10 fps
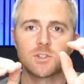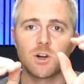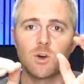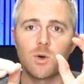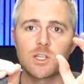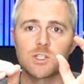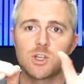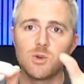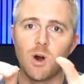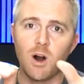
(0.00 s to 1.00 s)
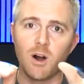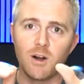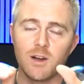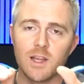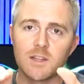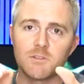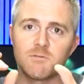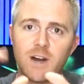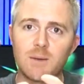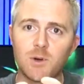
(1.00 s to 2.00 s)
are going too hard and they're
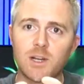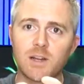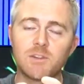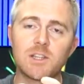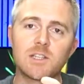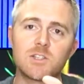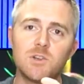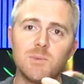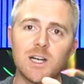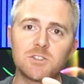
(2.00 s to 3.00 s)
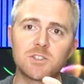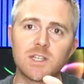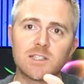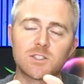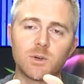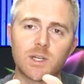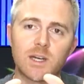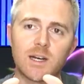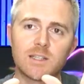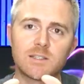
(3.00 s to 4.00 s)
vibrating everything too much, and so it
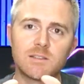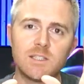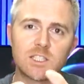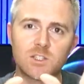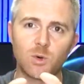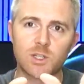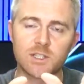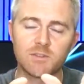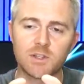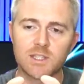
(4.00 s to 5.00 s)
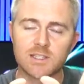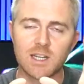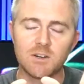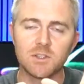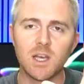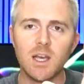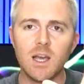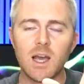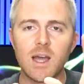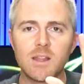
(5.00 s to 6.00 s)
kind of distorts every the sound.
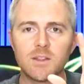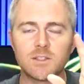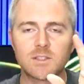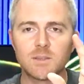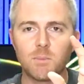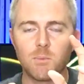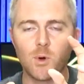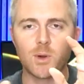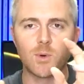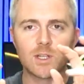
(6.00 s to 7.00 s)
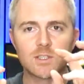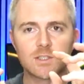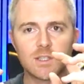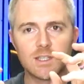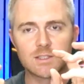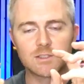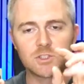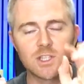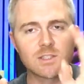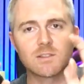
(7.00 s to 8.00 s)
And then there's the point where it's it's
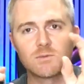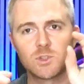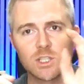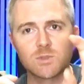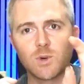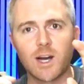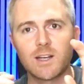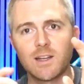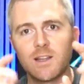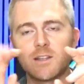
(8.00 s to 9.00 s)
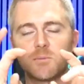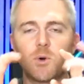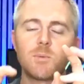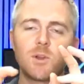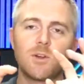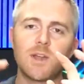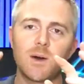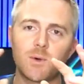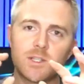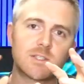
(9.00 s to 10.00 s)
just, just right, and then a point below that
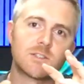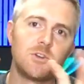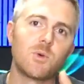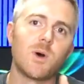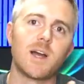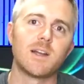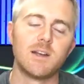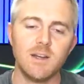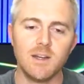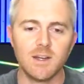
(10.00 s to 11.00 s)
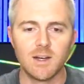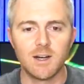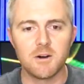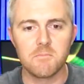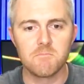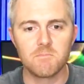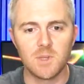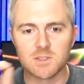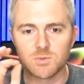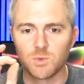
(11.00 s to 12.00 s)
where it's too quiet. Um,
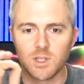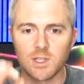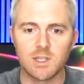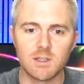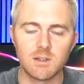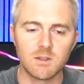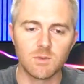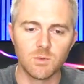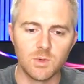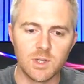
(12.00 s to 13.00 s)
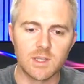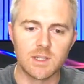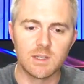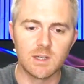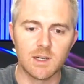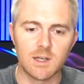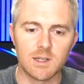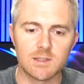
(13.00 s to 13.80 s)
it's really, really uh,